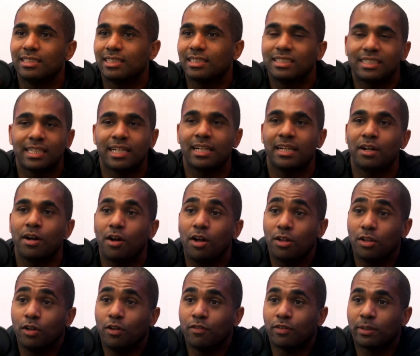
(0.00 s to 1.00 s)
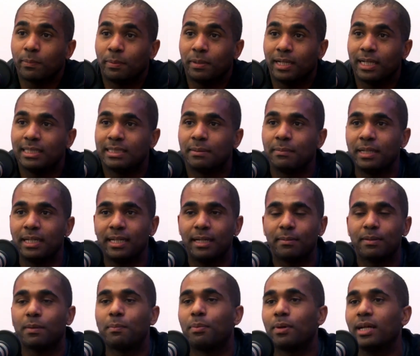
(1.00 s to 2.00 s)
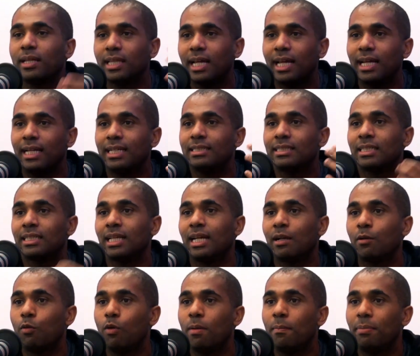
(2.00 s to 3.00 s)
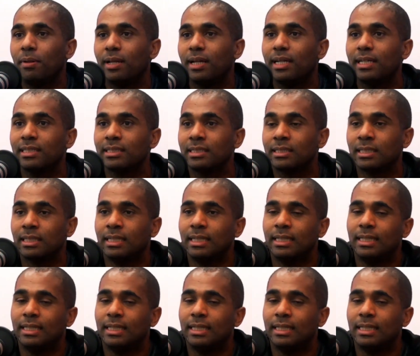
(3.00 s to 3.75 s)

just sitting all over the place, and being able to bring that into like one place